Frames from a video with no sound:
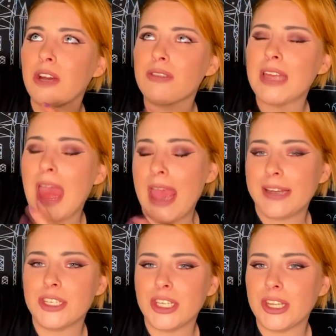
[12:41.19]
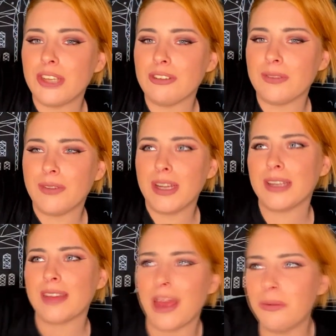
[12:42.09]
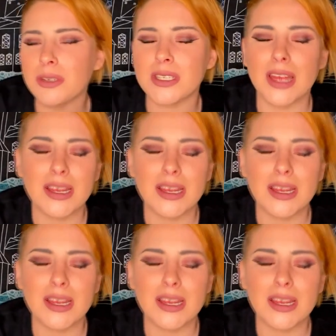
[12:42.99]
only energy that you could feel in there was